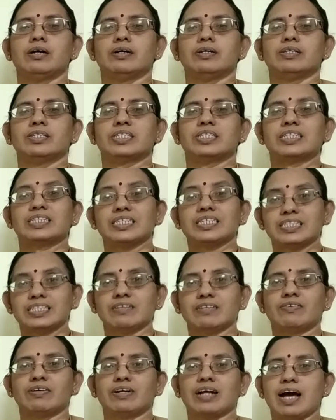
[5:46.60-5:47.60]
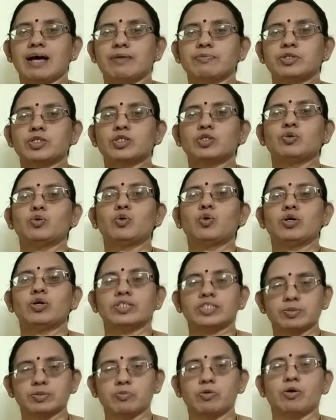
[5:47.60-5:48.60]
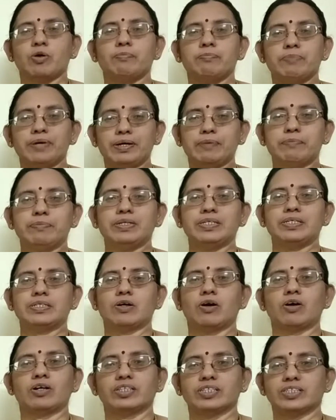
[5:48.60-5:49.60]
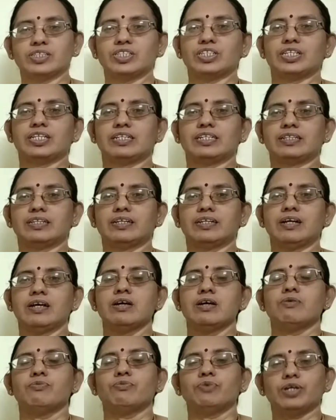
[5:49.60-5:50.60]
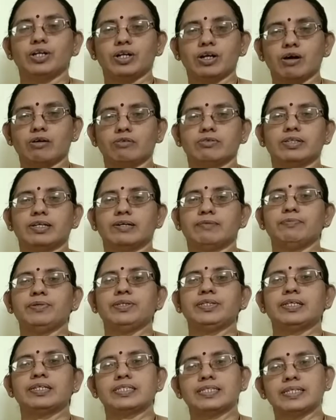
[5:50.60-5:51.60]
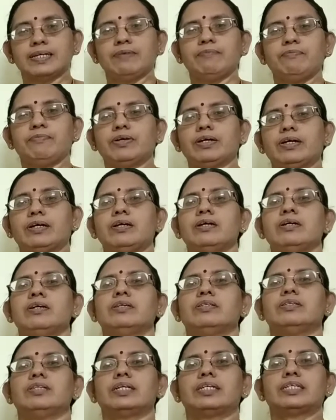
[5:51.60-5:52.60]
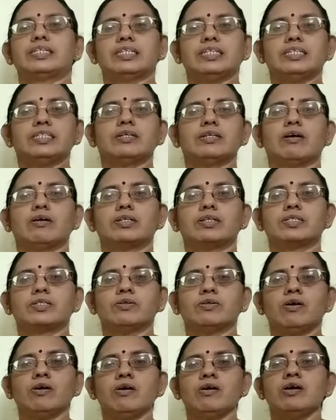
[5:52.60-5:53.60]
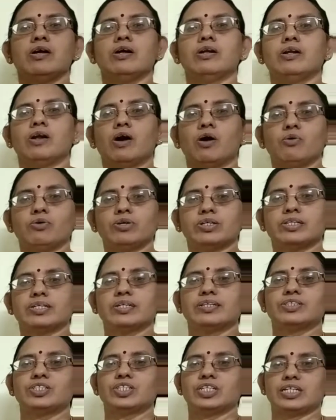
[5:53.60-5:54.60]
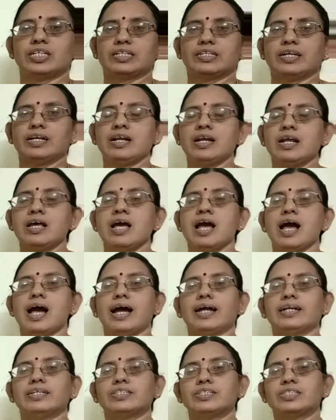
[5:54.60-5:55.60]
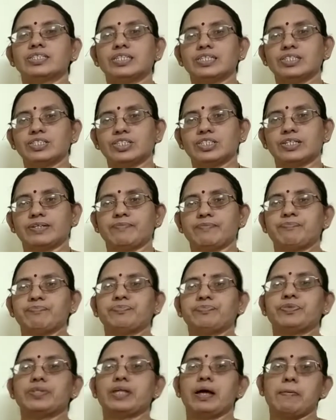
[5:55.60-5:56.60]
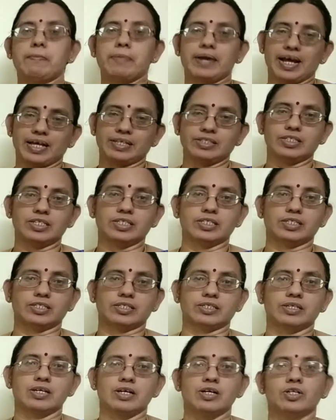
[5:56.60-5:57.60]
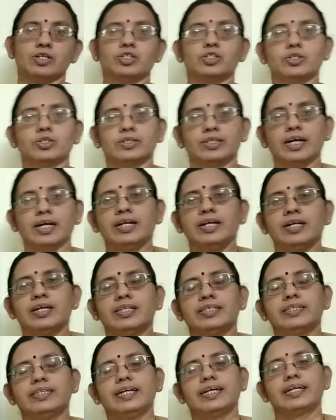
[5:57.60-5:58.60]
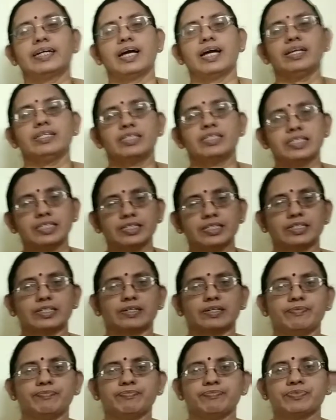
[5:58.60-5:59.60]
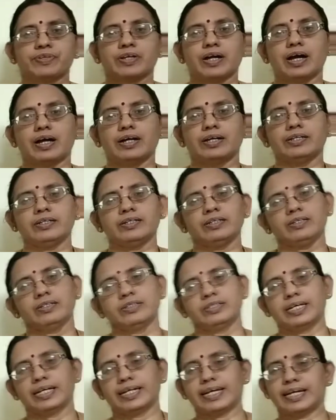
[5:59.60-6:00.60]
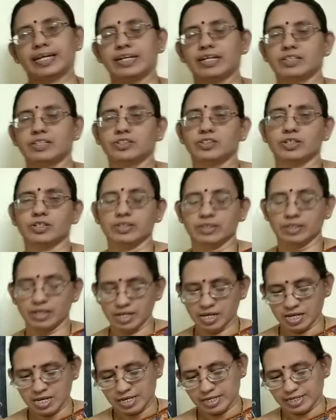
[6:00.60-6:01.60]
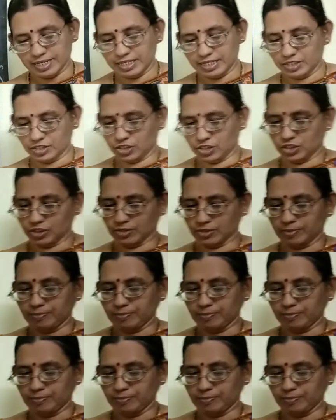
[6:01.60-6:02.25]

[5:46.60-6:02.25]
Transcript: stretch our arms to hold small babies or the children, we love them. In the same way, the trees also loved the children and stretched the branches so that they can sit and they can enjoy the nature.